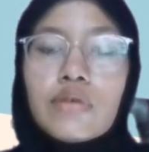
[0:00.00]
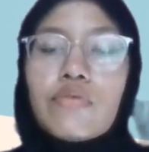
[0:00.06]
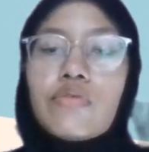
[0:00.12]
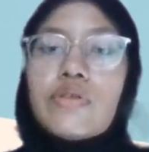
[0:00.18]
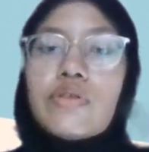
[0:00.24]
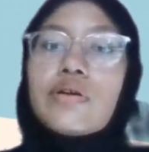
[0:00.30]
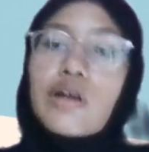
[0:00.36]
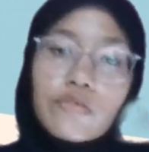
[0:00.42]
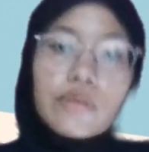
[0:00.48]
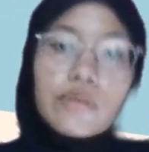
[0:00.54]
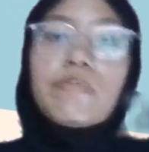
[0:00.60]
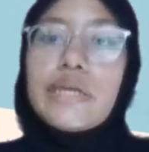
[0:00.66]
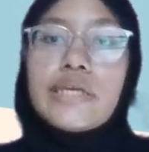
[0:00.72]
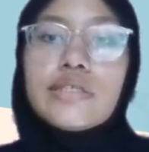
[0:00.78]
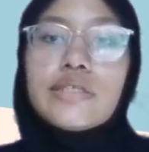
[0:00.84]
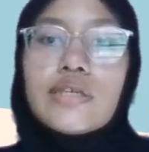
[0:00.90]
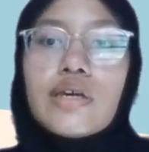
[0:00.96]
With the graph in
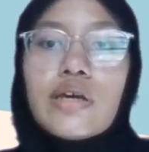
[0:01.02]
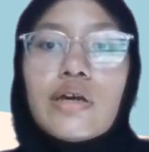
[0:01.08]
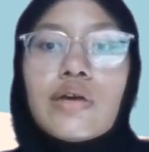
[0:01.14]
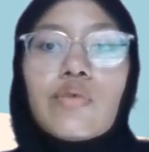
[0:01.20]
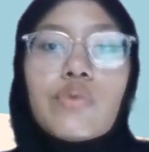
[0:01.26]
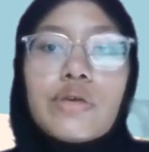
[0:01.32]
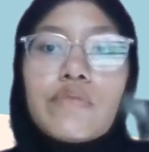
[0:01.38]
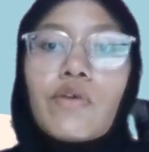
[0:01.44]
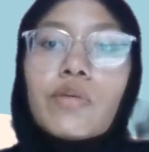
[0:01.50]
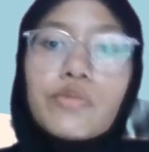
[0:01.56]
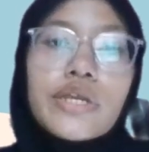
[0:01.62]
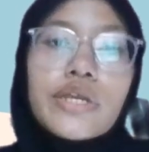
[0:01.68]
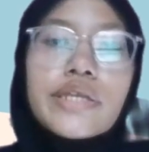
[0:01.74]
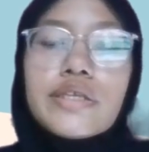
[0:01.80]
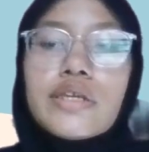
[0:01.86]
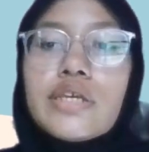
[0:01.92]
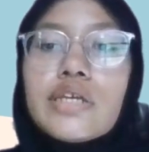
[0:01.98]
place, we
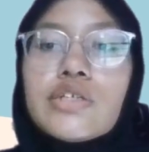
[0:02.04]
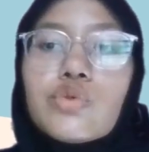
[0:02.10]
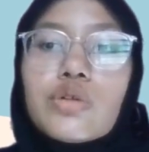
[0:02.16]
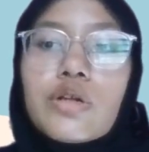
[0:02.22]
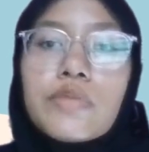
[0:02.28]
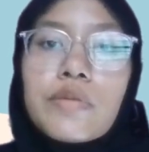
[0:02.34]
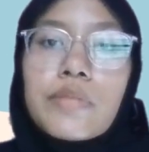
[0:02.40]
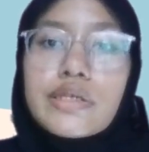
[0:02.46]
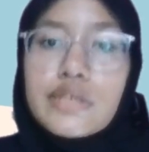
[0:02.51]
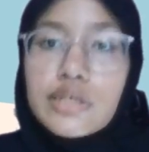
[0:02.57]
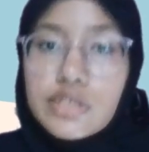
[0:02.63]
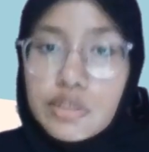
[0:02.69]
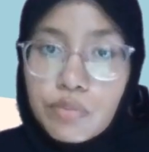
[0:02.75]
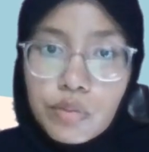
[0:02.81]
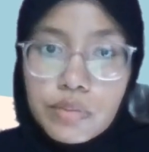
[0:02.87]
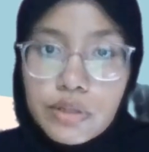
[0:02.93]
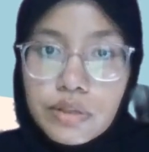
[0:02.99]
formulated the actual
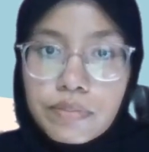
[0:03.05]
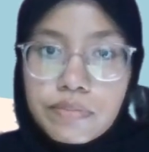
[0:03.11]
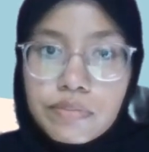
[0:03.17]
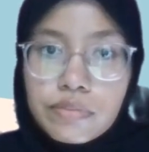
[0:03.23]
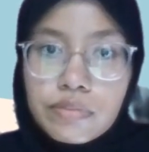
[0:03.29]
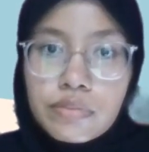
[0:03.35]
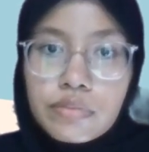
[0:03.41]
optimization problem.